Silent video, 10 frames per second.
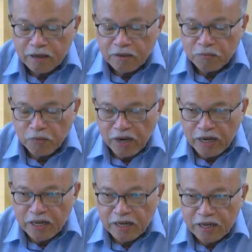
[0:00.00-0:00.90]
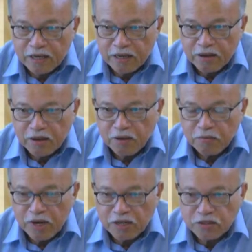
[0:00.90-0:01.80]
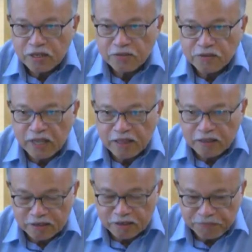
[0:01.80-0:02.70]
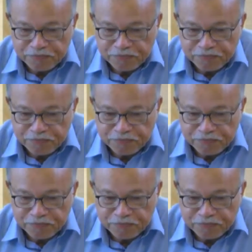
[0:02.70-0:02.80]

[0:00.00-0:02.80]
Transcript: Malay Manuscript Center,